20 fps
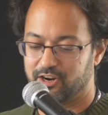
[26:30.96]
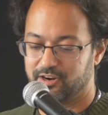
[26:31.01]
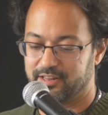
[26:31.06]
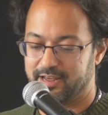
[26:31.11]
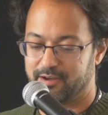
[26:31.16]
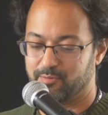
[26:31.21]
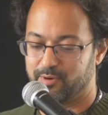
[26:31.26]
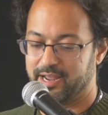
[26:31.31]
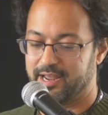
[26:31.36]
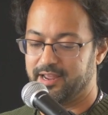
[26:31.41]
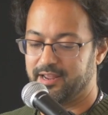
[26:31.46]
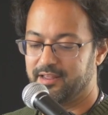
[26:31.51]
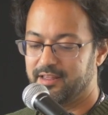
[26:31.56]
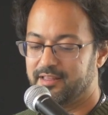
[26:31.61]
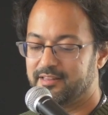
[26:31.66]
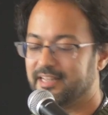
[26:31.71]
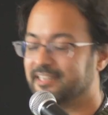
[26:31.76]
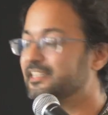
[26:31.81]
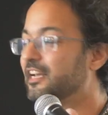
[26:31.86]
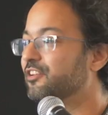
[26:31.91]
that way,
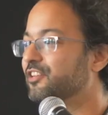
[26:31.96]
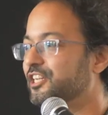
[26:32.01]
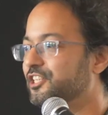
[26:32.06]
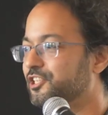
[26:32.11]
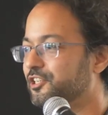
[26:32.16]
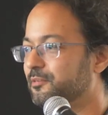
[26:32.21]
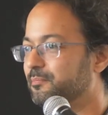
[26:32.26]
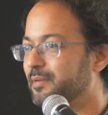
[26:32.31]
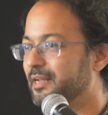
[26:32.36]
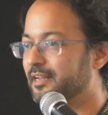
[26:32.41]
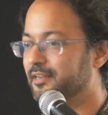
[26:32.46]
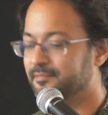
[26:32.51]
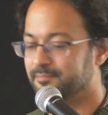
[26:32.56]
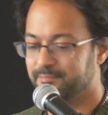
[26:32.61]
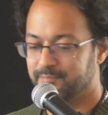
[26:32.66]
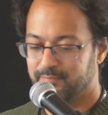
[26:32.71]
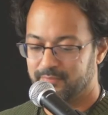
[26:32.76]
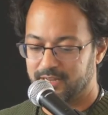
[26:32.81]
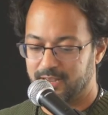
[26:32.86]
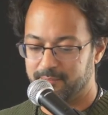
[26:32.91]
that's how they should be.
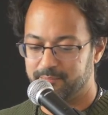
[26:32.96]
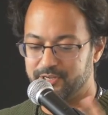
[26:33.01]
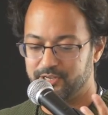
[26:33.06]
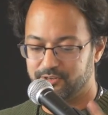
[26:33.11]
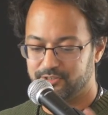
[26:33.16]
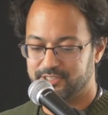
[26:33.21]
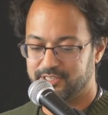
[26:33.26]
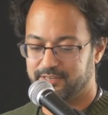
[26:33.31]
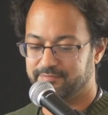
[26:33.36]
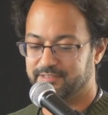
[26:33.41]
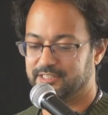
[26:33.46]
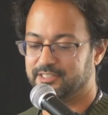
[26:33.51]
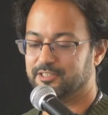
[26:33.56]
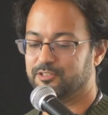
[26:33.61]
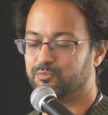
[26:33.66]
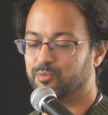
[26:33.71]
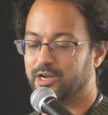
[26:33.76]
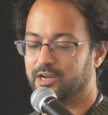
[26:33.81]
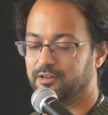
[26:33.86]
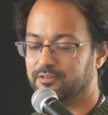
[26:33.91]
I'm guilty of this
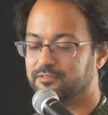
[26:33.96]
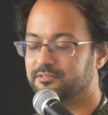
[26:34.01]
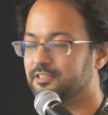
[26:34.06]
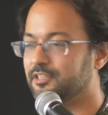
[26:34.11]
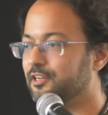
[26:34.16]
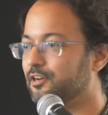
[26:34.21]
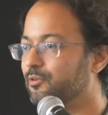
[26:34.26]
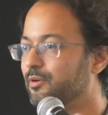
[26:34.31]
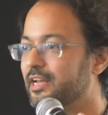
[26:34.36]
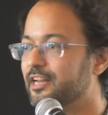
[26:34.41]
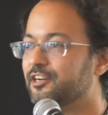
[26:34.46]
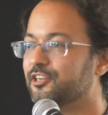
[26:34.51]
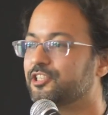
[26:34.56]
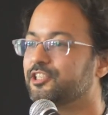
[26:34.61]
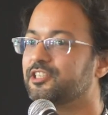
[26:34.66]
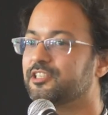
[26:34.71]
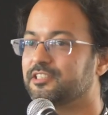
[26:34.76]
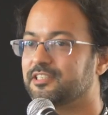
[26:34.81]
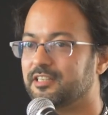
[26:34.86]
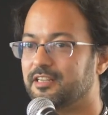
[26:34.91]
as well. You know,
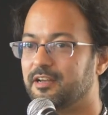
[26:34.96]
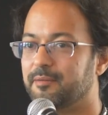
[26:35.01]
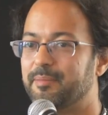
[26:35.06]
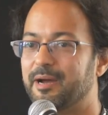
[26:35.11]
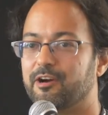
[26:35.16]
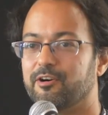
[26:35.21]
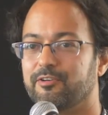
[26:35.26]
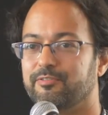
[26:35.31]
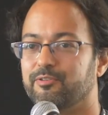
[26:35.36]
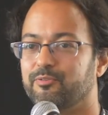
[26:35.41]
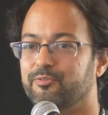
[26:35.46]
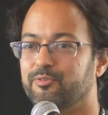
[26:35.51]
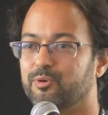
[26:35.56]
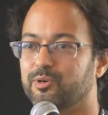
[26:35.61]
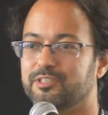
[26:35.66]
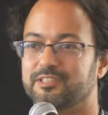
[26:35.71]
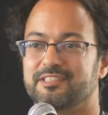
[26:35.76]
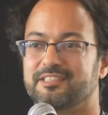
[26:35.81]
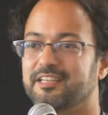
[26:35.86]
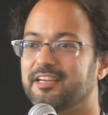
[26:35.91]
inertia is a powerful
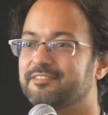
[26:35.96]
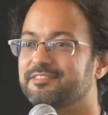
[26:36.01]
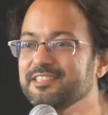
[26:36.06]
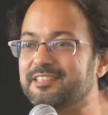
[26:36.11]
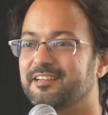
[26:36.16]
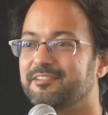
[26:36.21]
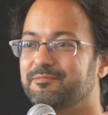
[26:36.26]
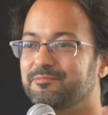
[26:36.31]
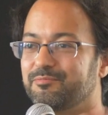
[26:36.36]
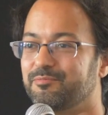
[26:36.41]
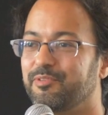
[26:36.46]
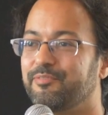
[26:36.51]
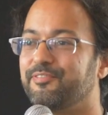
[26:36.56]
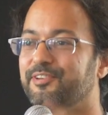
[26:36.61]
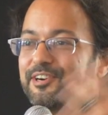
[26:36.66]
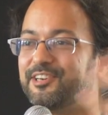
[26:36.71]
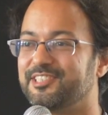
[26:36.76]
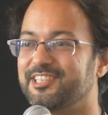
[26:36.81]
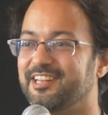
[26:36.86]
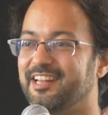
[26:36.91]
force. I've
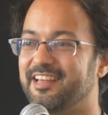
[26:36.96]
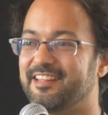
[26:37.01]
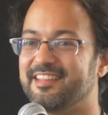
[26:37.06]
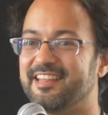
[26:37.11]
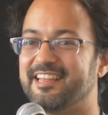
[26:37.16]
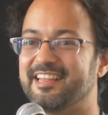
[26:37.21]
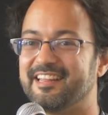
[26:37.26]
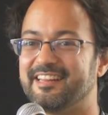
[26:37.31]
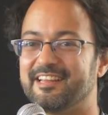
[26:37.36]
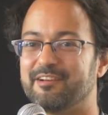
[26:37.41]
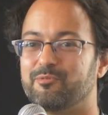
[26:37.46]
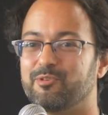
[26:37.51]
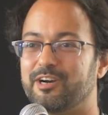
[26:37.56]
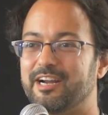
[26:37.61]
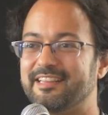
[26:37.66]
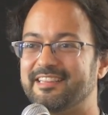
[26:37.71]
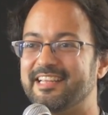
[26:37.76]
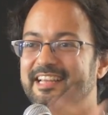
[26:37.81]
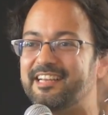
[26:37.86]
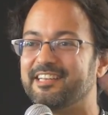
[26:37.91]
referred to like thinking that we're
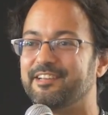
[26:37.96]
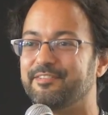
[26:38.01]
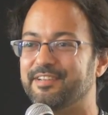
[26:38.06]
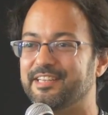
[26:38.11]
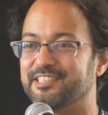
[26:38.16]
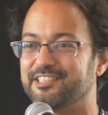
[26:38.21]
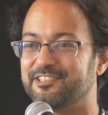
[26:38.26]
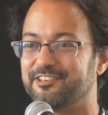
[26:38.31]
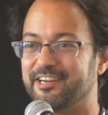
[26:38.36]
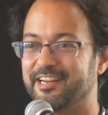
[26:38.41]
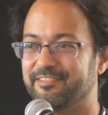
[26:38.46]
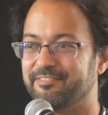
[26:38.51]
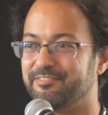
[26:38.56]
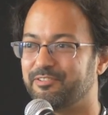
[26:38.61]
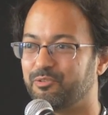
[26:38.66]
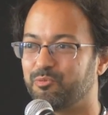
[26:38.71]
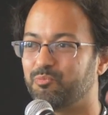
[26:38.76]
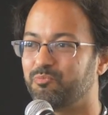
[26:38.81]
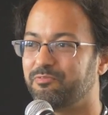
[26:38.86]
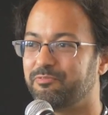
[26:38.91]
at the end of history
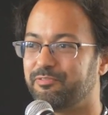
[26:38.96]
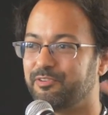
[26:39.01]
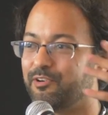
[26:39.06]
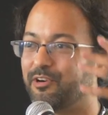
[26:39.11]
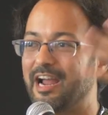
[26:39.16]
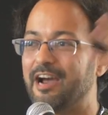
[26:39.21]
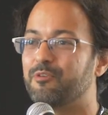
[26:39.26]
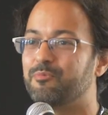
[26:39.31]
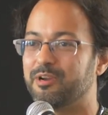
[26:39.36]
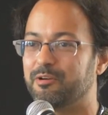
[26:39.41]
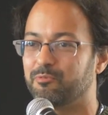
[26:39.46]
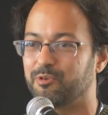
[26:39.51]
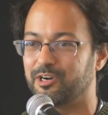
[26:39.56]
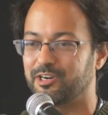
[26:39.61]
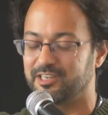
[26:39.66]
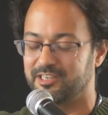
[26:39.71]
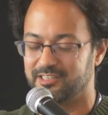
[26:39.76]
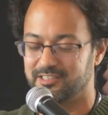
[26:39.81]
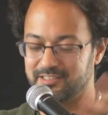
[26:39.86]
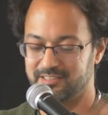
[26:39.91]
for how we
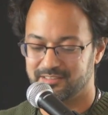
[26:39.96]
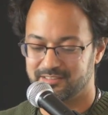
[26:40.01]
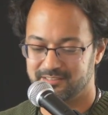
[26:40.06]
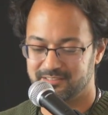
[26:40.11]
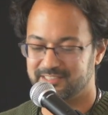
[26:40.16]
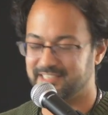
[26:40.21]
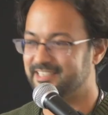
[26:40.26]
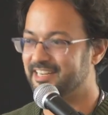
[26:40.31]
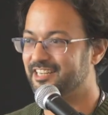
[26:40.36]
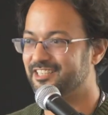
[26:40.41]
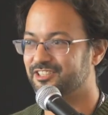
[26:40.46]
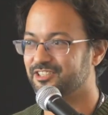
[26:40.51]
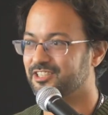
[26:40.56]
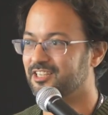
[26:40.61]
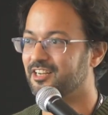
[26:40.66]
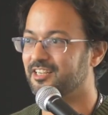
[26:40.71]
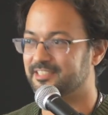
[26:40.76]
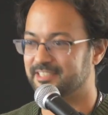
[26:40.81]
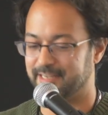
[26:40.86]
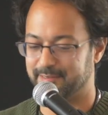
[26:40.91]
work. It's a dangerous
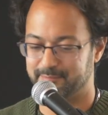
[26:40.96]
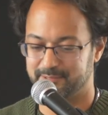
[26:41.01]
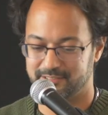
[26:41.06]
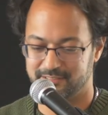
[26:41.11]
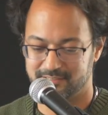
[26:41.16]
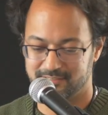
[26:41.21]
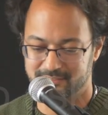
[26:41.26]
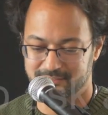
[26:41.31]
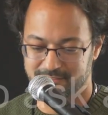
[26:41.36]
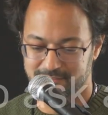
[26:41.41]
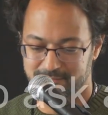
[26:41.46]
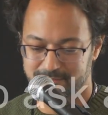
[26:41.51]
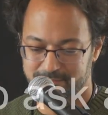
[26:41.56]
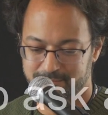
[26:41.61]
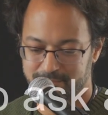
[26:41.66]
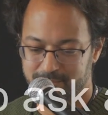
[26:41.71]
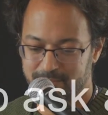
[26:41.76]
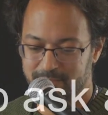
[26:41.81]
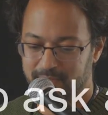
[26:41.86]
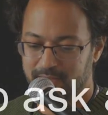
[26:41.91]
concept.
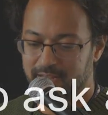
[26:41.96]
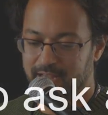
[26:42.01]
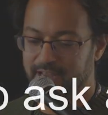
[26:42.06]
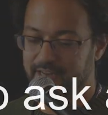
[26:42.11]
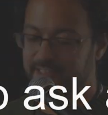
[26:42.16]
And